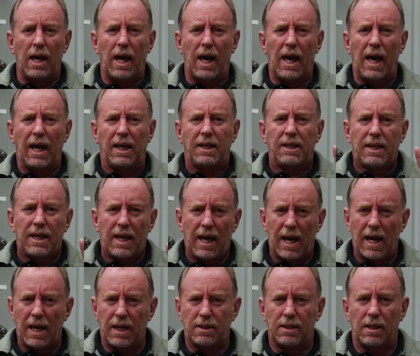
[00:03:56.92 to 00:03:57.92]
And
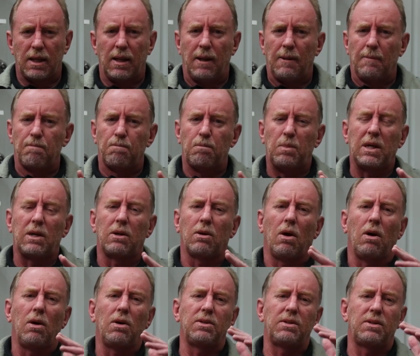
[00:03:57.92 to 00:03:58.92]
yet,
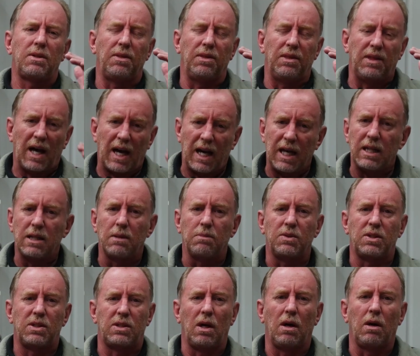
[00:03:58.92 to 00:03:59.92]
because they
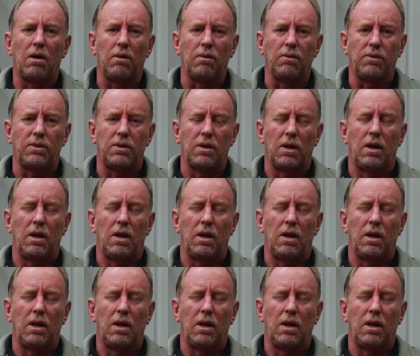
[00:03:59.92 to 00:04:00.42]
themselves